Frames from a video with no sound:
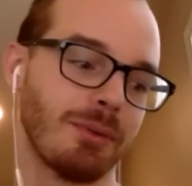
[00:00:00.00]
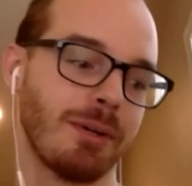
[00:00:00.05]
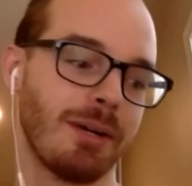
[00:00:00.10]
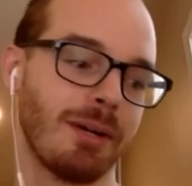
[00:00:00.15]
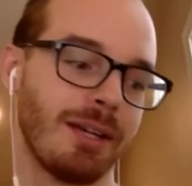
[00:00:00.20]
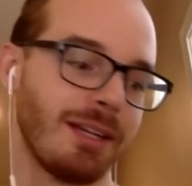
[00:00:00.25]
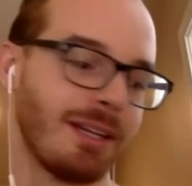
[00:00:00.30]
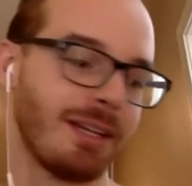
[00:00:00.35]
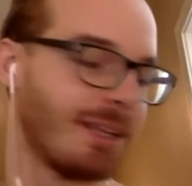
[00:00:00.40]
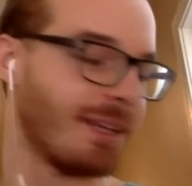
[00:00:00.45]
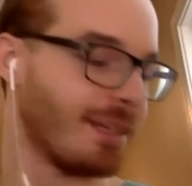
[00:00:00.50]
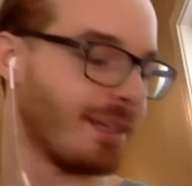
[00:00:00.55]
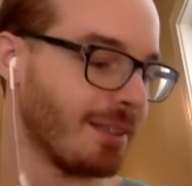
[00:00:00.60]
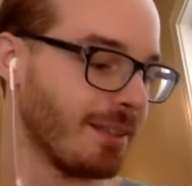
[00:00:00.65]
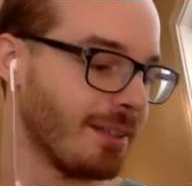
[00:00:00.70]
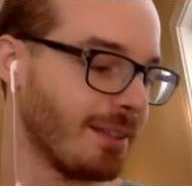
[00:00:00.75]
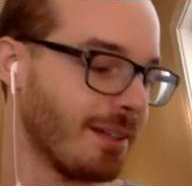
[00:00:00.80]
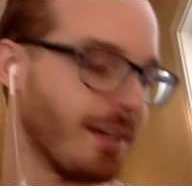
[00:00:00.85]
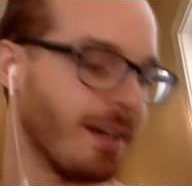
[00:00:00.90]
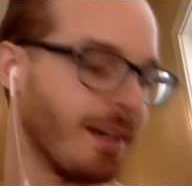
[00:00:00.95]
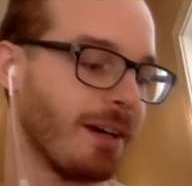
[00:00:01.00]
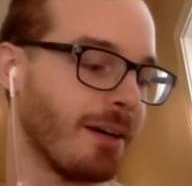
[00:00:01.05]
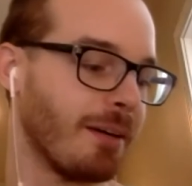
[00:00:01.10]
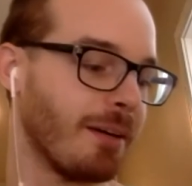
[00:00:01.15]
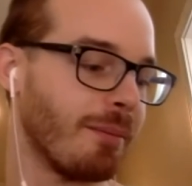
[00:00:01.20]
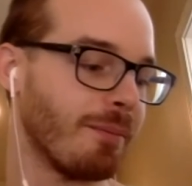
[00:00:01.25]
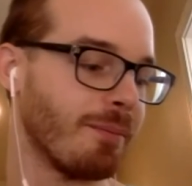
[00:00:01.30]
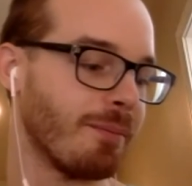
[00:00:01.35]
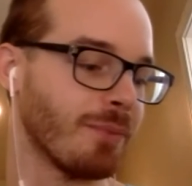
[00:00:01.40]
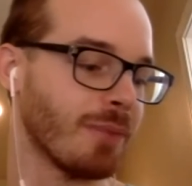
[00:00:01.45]
right?
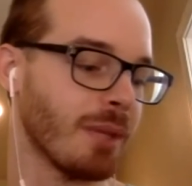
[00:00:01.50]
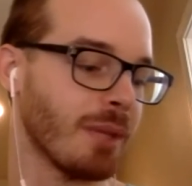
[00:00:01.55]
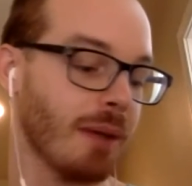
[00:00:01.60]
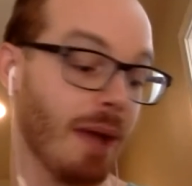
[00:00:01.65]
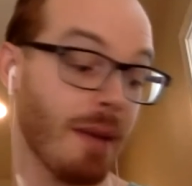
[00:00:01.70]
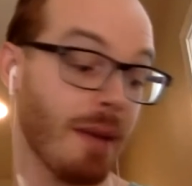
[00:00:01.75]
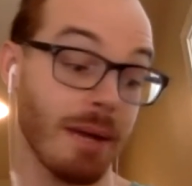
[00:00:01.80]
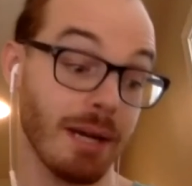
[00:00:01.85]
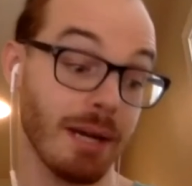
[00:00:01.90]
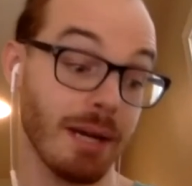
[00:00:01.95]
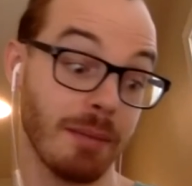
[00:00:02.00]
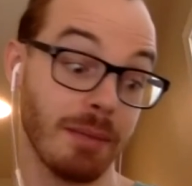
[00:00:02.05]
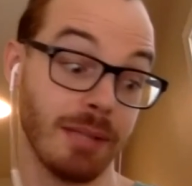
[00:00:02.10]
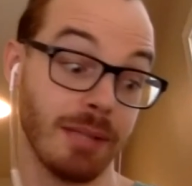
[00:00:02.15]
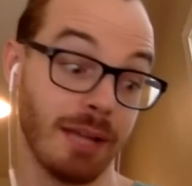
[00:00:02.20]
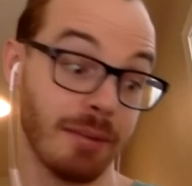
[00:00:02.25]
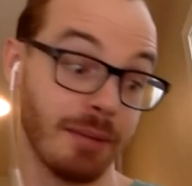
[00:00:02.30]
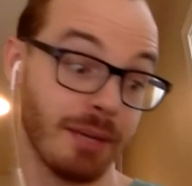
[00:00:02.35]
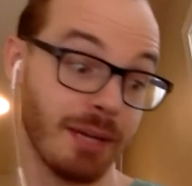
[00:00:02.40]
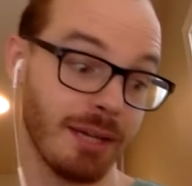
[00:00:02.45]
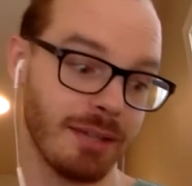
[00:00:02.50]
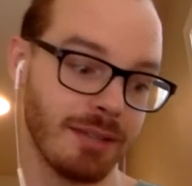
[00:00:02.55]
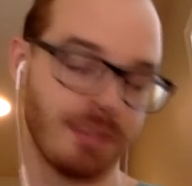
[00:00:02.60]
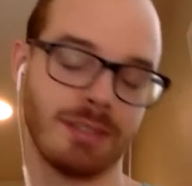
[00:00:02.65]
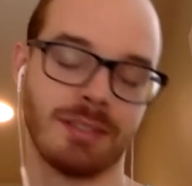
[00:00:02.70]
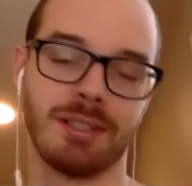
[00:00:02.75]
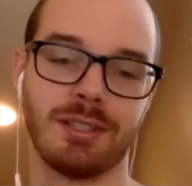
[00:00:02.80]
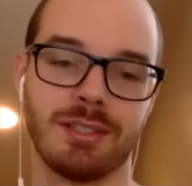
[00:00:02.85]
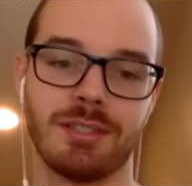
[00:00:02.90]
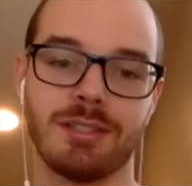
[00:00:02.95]
I'm glad we had the
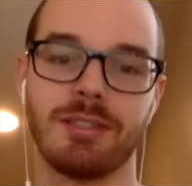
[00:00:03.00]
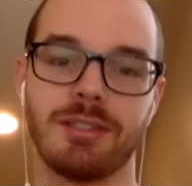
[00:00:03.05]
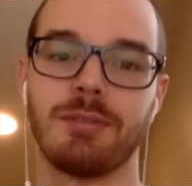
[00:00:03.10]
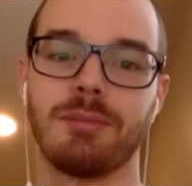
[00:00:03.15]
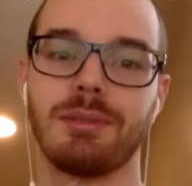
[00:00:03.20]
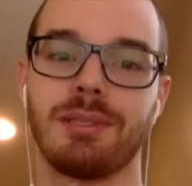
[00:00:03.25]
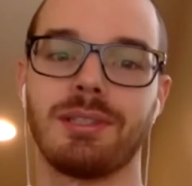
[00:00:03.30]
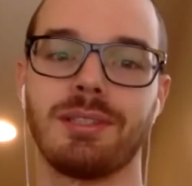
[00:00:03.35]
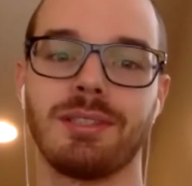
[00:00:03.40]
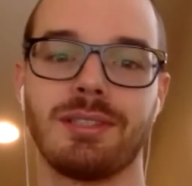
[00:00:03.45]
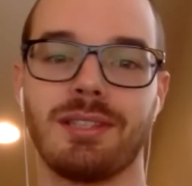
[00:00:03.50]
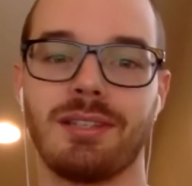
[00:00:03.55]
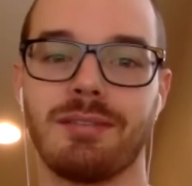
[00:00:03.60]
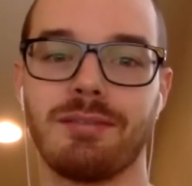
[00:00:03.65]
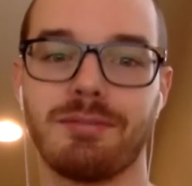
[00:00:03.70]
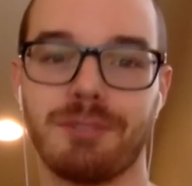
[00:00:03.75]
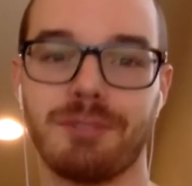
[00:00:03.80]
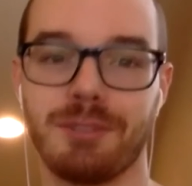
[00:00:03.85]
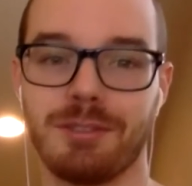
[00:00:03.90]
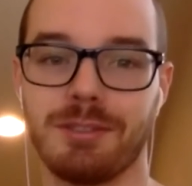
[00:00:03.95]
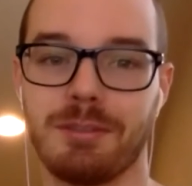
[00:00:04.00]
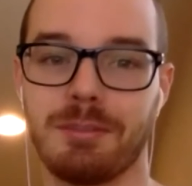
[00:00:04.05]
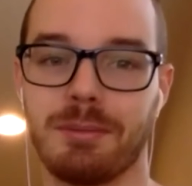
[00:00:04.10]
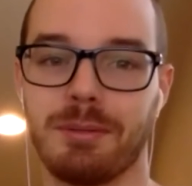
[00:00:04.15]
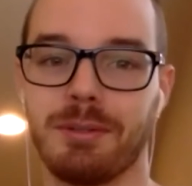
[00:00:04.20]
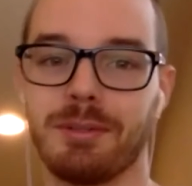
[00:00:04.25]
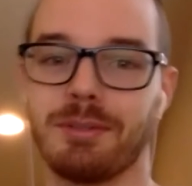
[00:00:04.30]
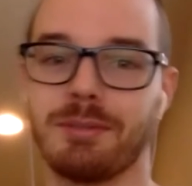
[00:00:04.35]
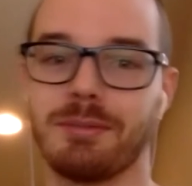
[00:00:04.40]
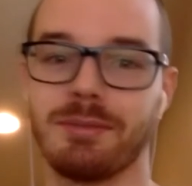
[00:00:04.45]
discussion though, because that first
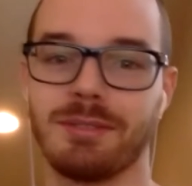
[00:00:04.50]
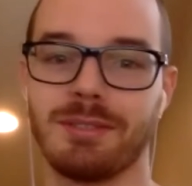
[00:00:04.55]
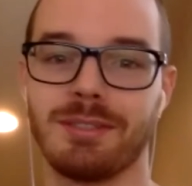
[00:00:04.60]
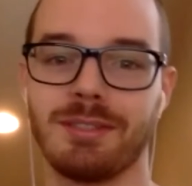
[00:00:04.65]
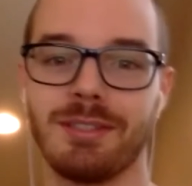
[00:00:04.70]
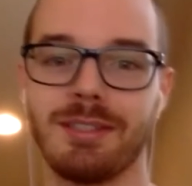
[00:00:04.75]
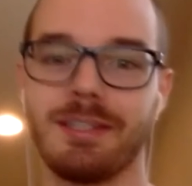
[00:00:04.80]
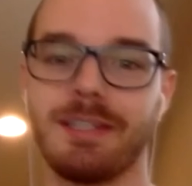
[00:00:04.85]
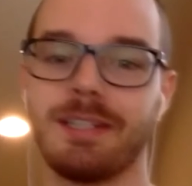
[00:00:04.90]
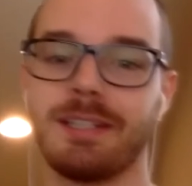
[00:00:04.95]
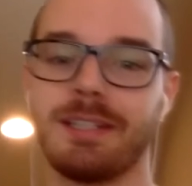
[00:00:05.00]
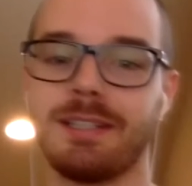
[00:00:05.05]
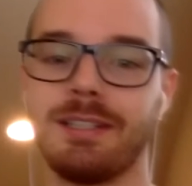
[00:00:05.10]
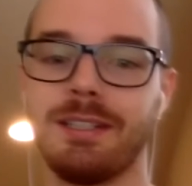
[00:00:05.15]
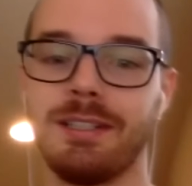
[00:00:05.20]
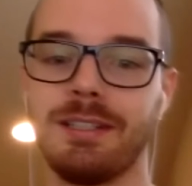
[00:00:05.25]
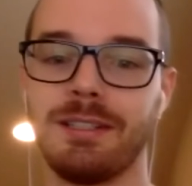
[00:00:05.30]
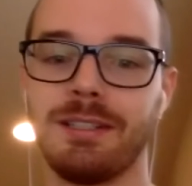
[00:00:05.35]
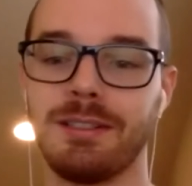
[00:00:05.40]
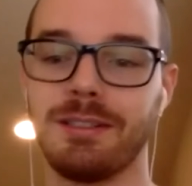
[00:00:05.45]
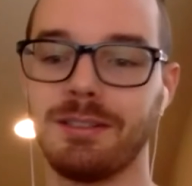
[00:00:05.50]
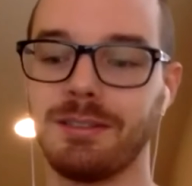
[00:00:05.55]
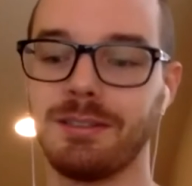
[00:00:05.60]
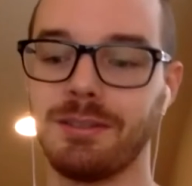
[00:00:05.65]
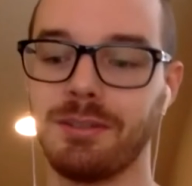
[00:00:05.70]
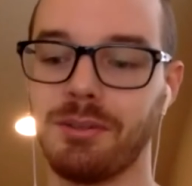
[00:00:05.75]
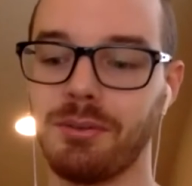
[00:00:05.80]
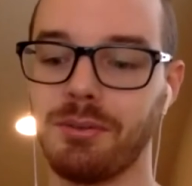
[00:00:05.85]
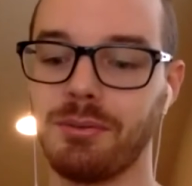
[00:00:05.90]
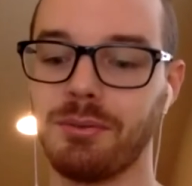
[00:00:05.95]
approach was like
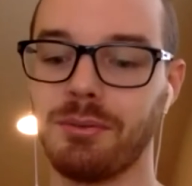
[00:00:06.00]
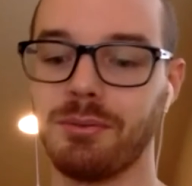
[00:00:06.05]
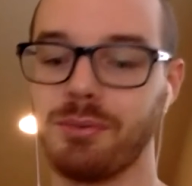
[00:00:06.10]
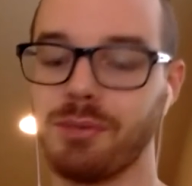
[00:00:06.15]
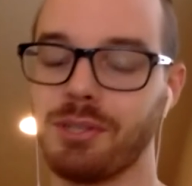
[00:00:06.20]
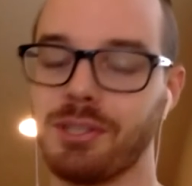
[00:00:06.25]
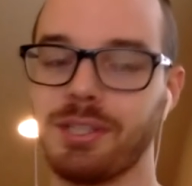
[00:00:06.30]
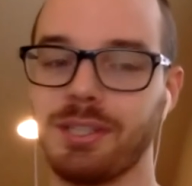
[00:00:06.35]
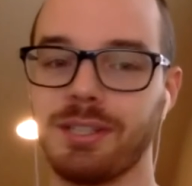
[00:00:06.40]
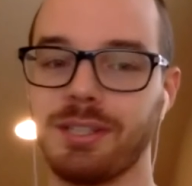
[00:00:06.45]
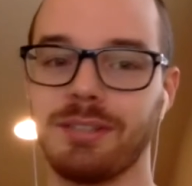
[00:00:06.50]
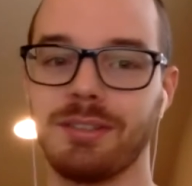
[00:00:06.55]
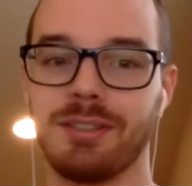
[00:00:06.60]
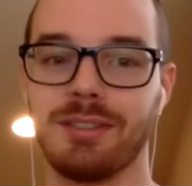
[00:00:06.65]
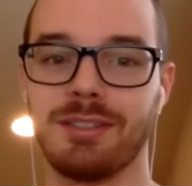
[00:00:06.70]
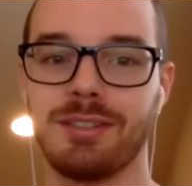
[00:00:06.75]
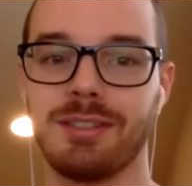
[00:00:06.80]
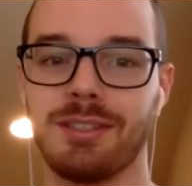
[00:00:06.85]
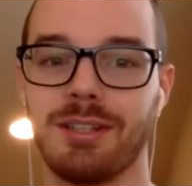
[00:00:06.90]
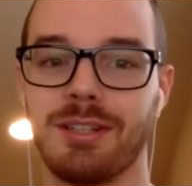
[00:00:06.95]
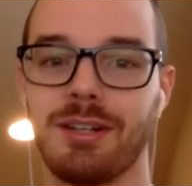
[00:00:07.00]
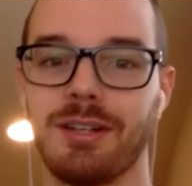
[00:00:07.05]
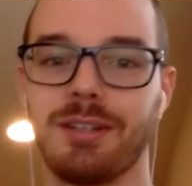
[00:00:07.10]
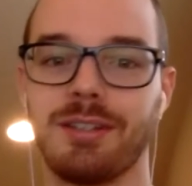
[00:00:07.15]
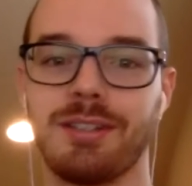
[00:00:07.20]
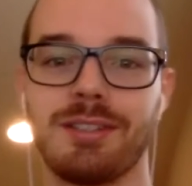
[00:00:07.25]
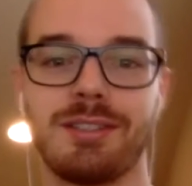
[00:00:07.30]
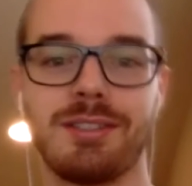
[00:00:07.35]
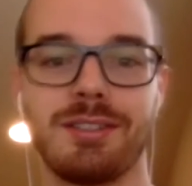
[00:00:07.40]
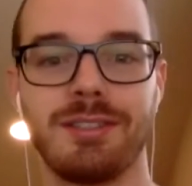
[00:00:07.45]
ridiculously
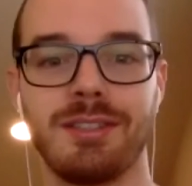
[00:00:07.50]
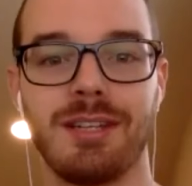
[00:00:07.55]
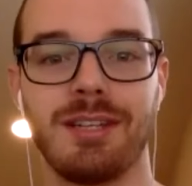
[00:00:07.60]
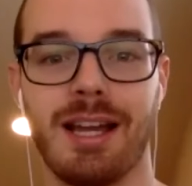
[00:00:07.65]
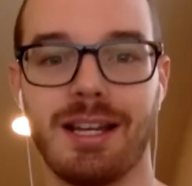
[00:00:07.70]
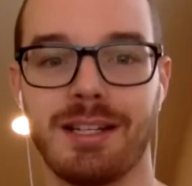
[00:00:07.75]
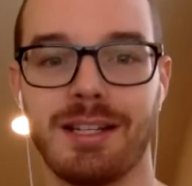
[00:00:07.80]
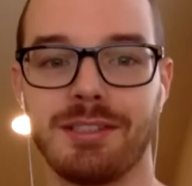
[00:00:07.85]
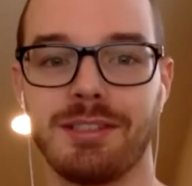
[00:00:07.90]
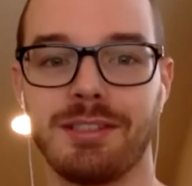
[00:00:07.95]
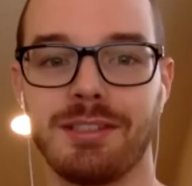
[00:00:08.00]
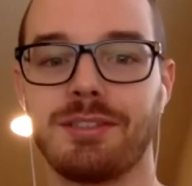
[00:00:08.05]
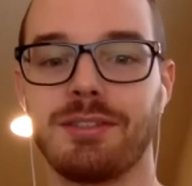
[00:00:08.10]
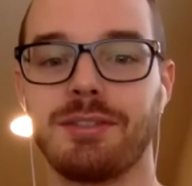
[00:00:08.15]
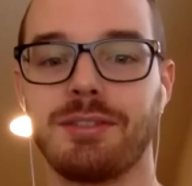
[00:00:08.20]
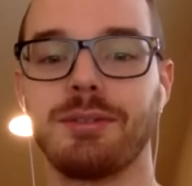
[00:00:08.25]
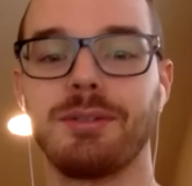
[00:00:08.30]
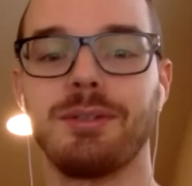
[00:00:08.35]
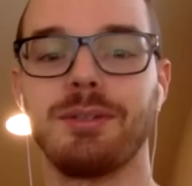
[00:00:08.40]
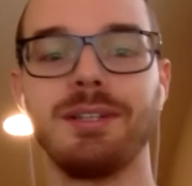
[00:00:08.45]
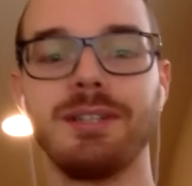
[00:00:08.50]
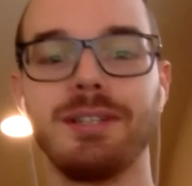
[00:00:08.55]
hard to actually do.